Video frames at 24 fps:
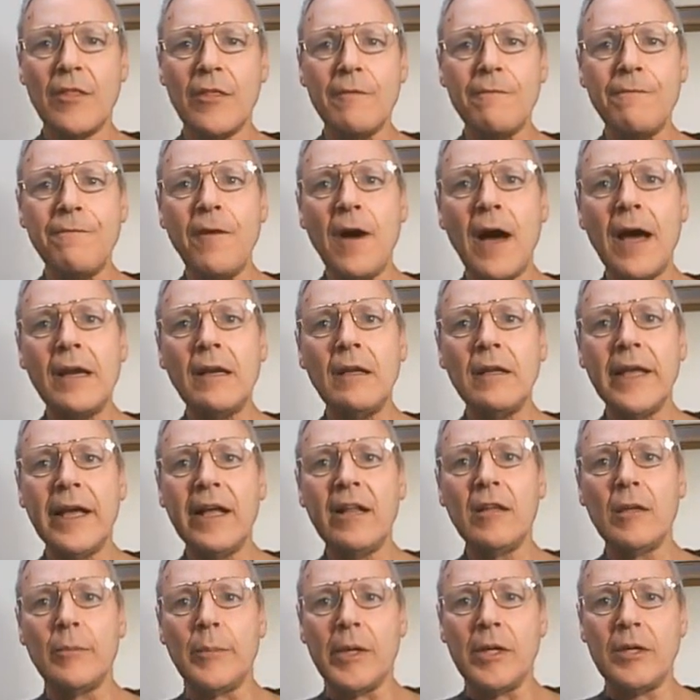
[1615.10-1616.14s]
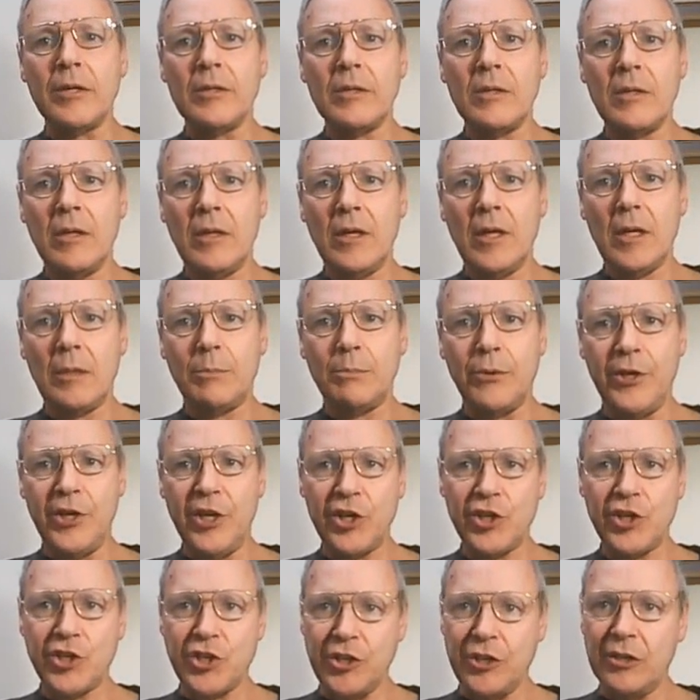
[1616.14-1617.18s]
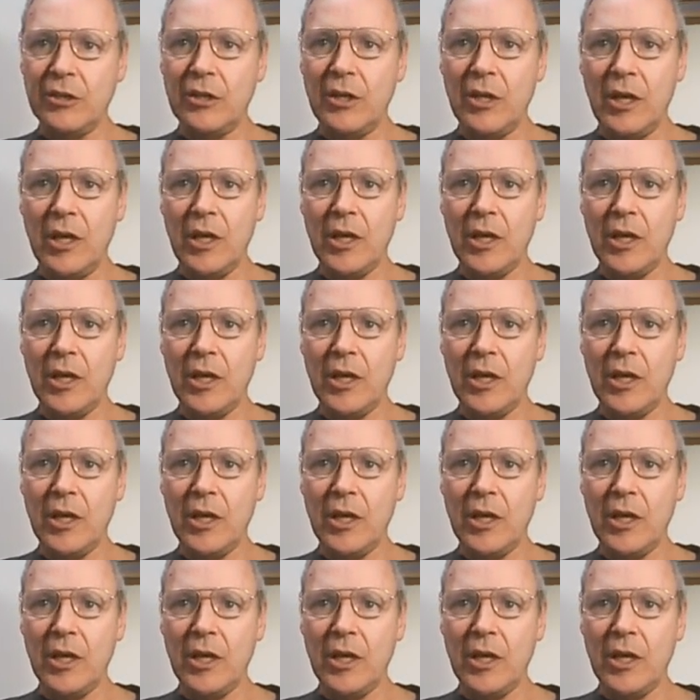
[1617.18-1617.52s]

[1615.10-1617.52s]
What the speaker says: The final element in prediction